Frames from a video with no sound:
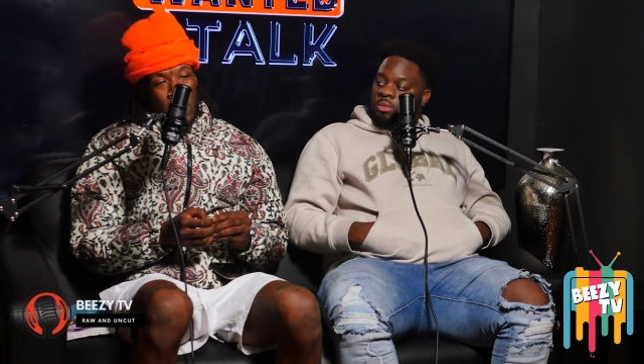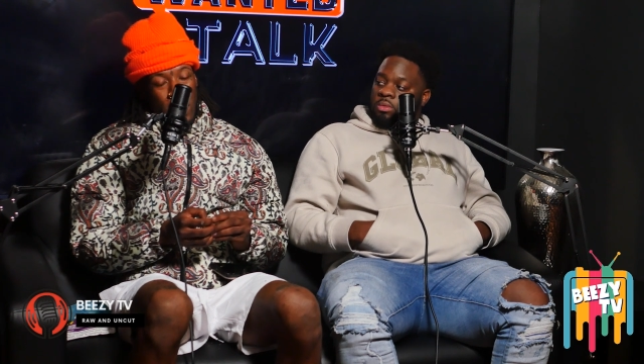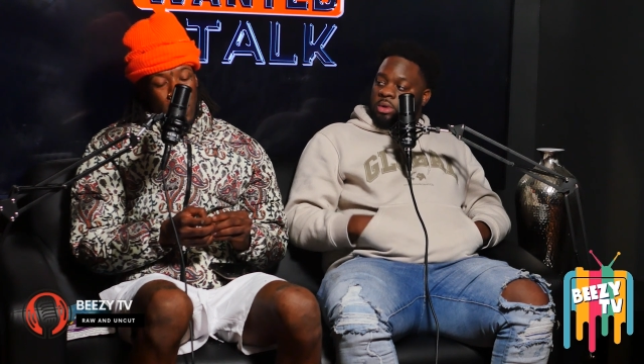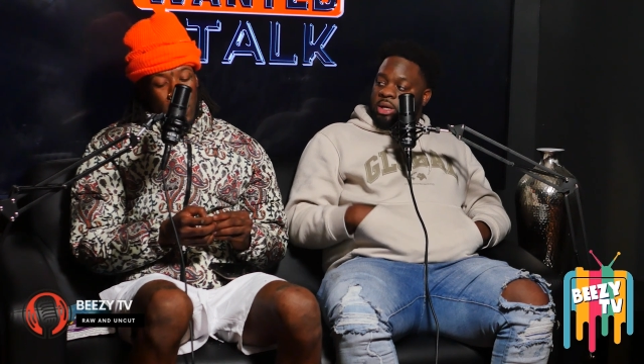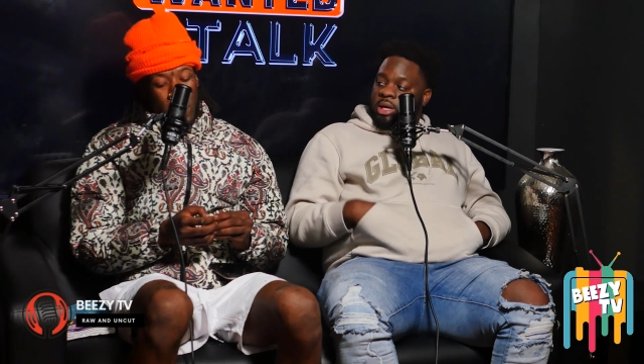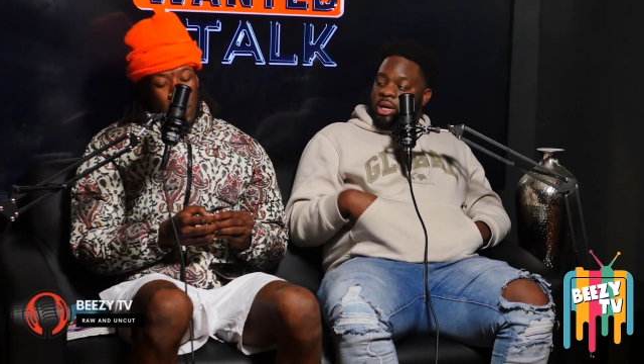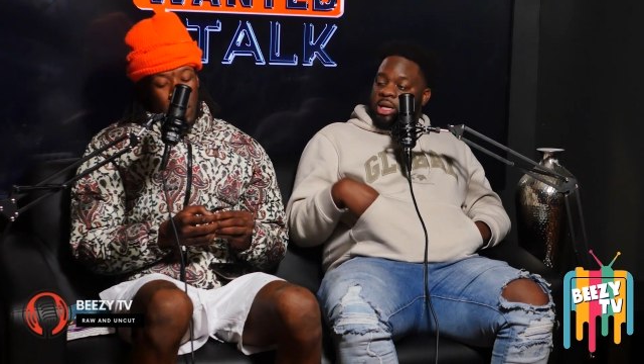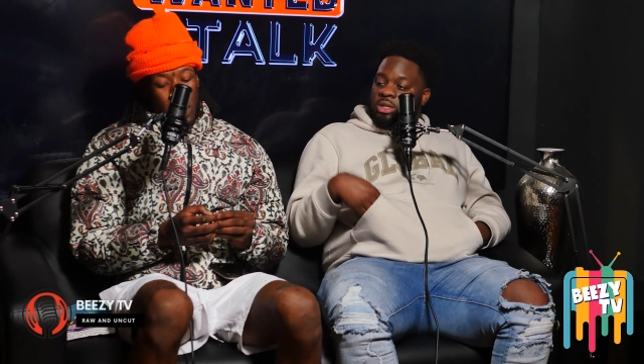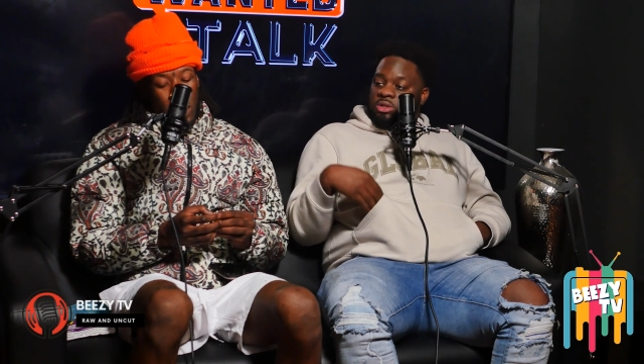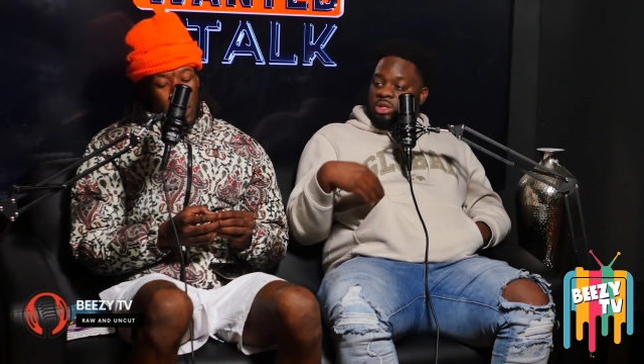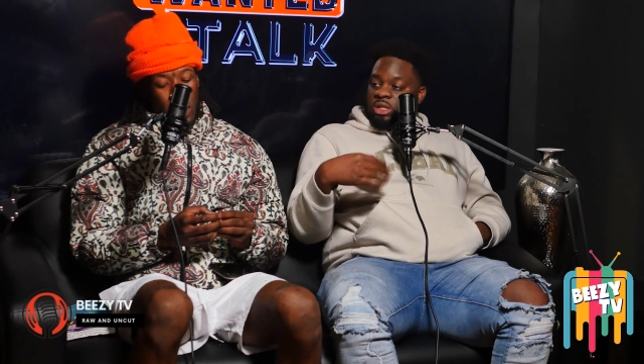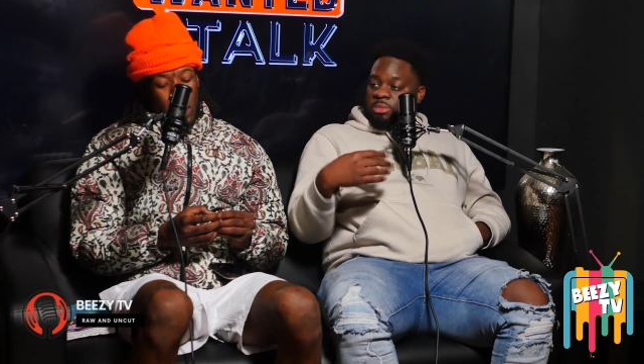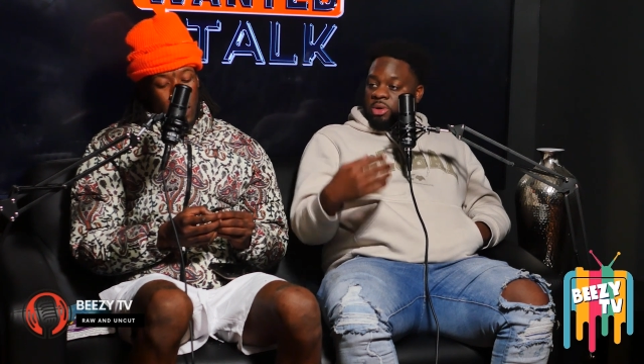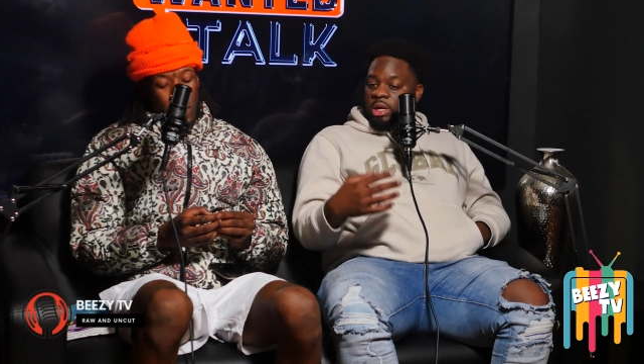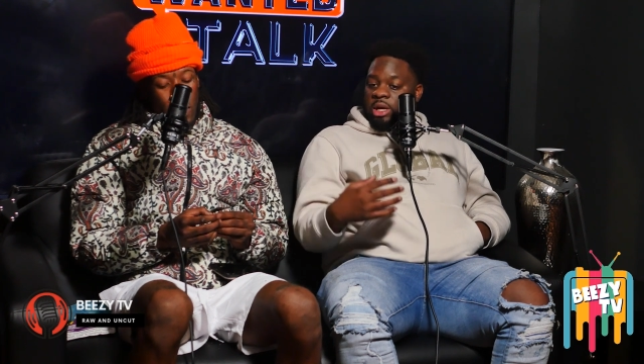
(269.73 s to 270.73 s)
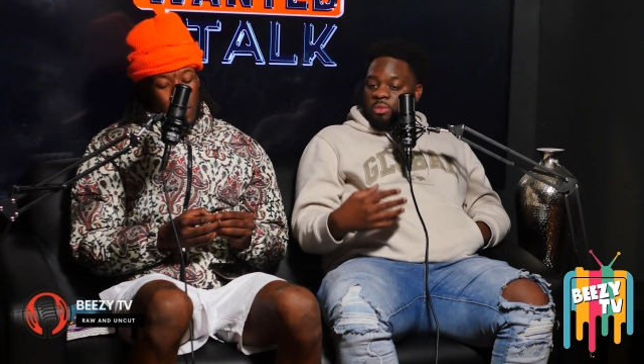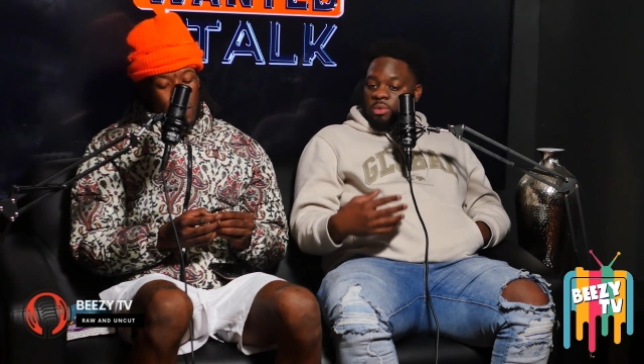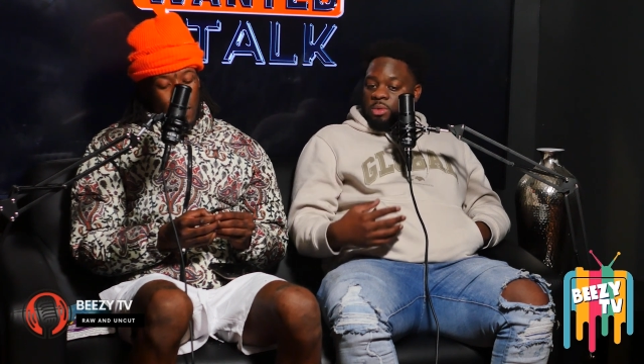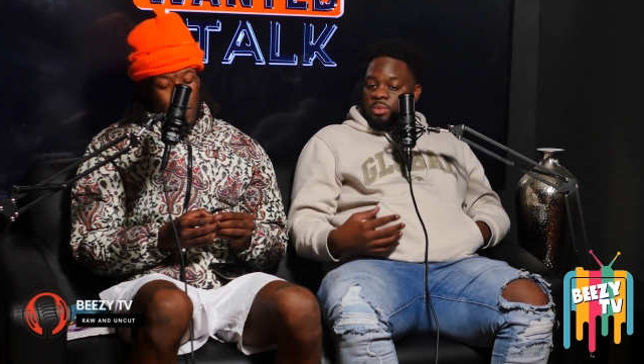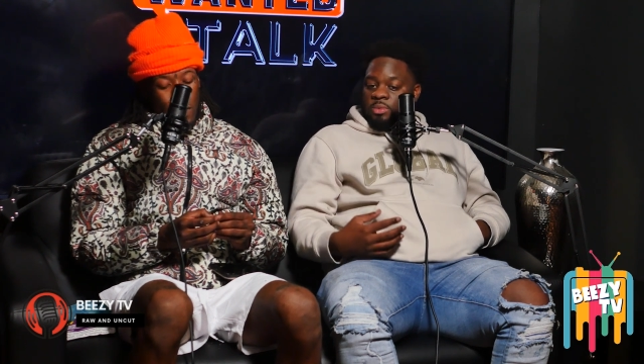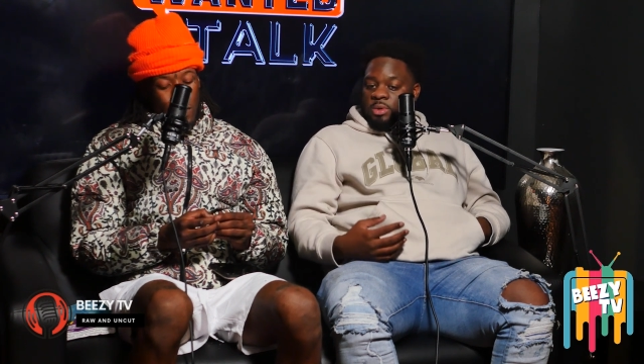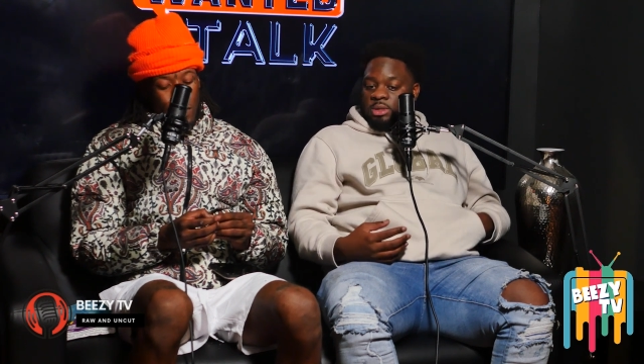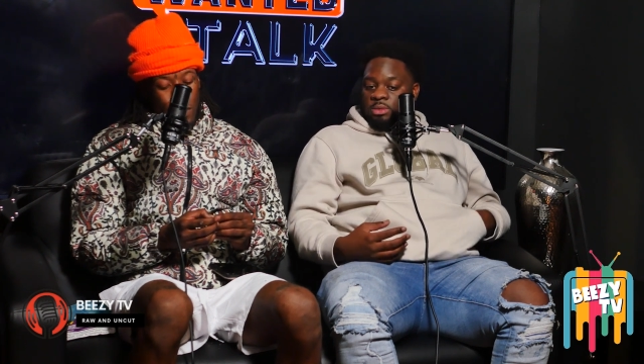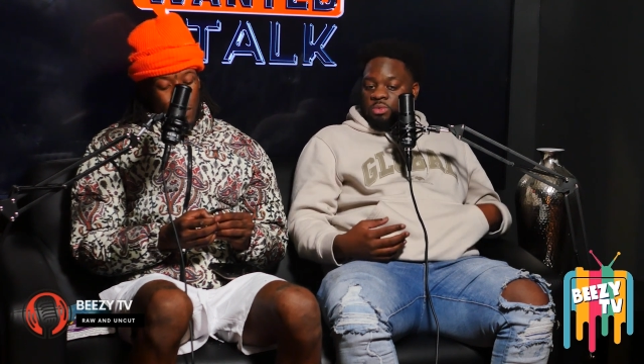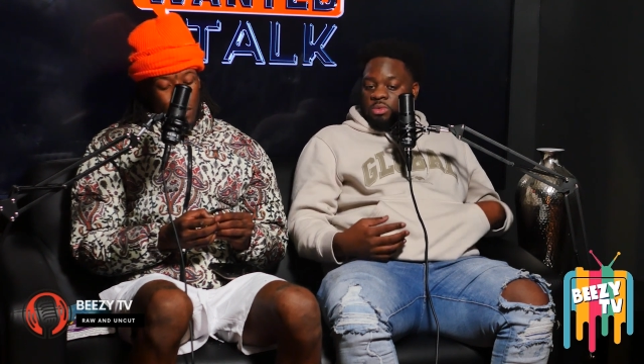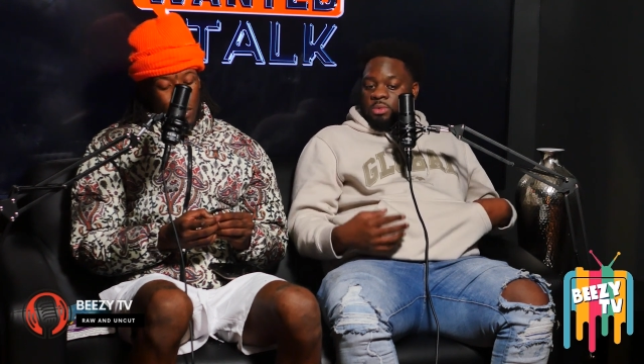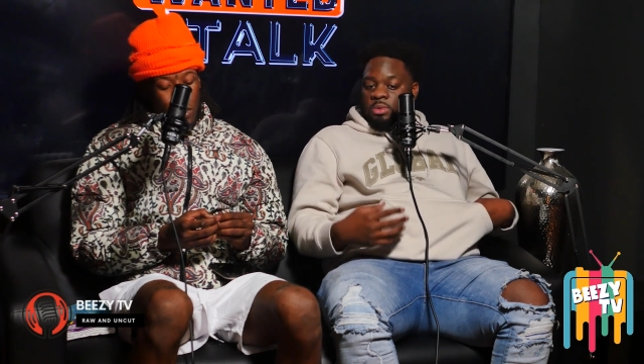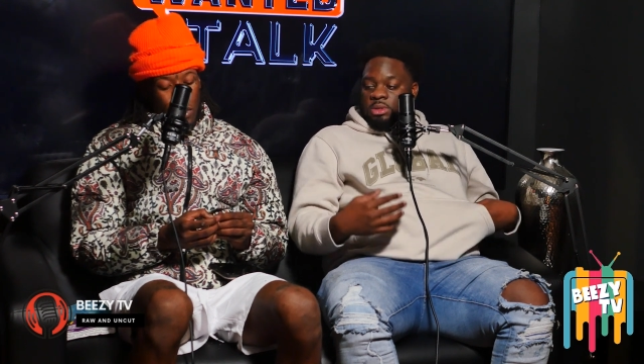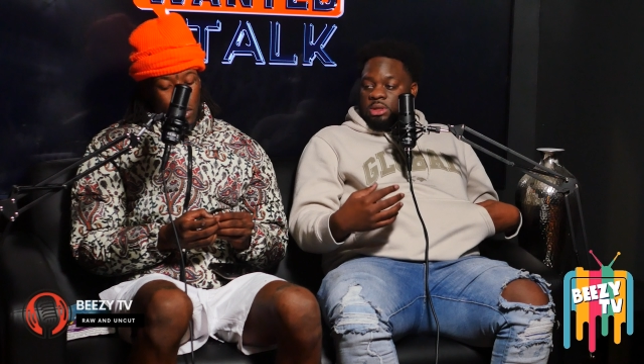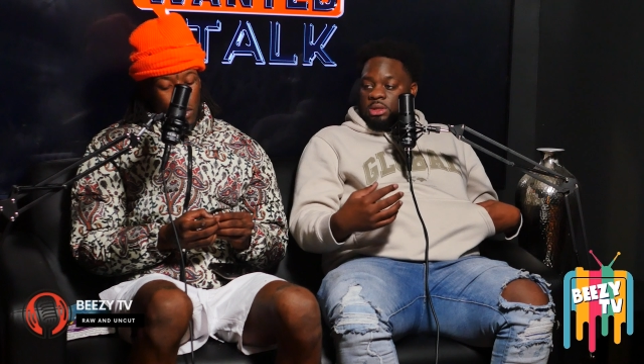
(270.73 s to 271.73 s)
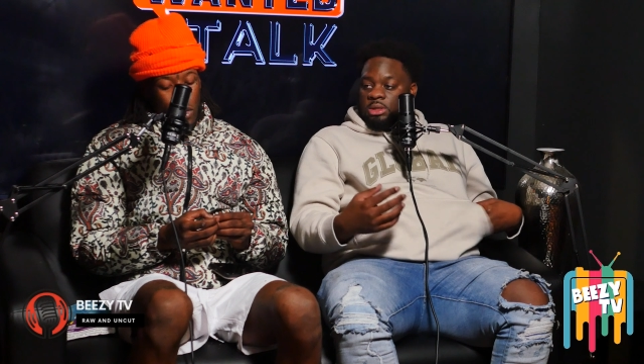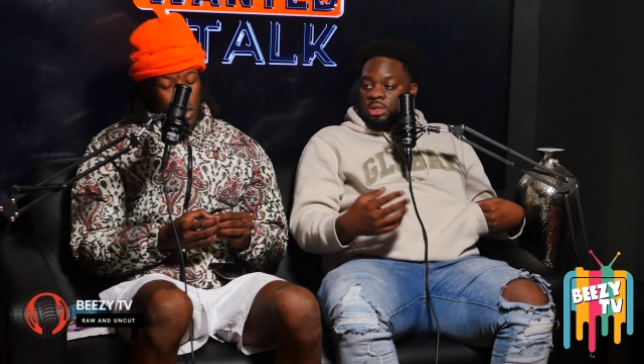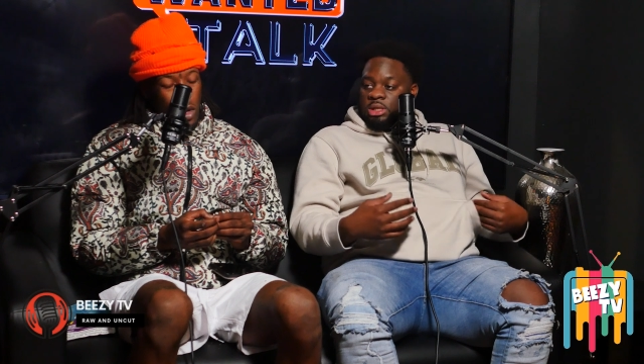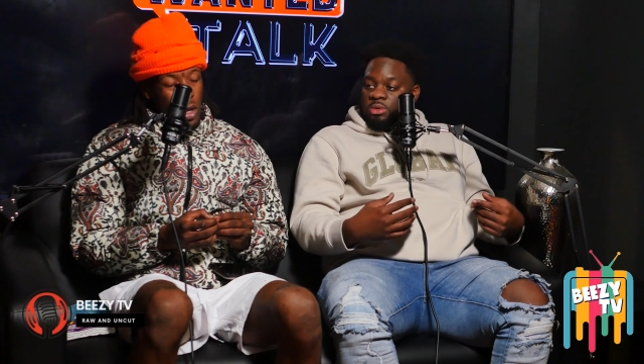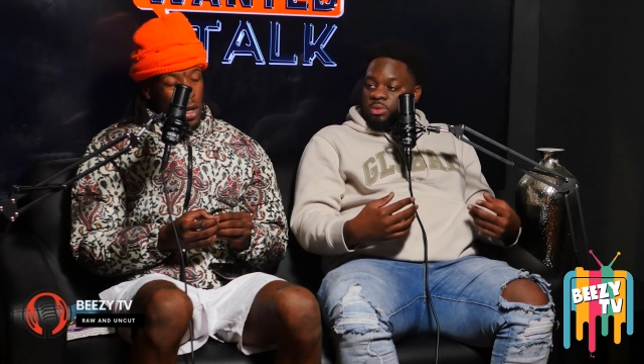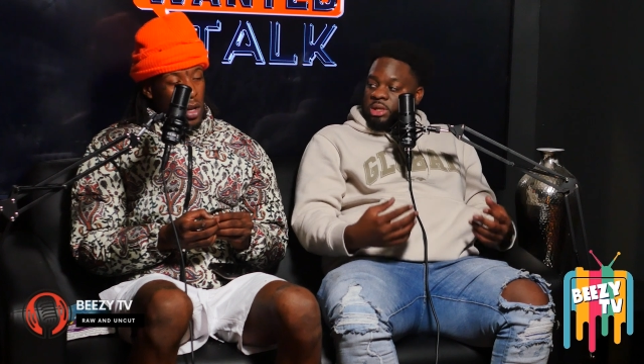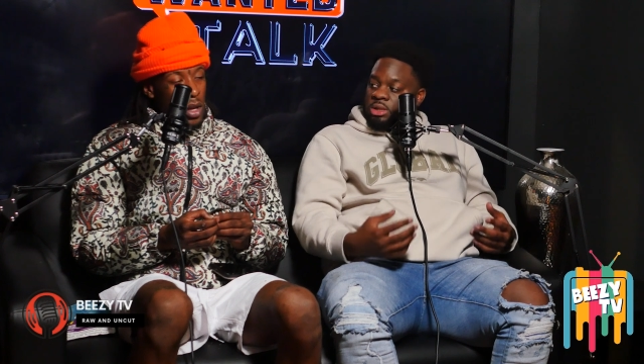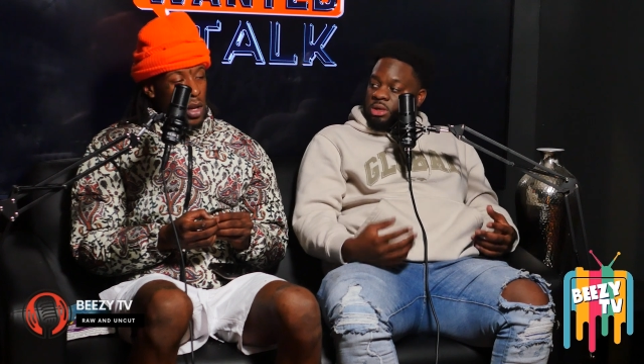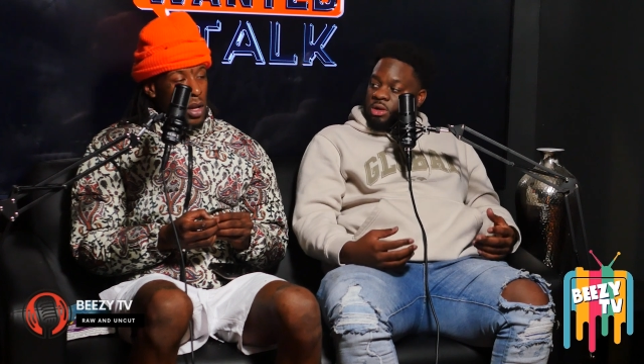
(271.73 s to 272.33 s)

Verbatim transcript: Can I ask you this, bro? Like, what was what was the situation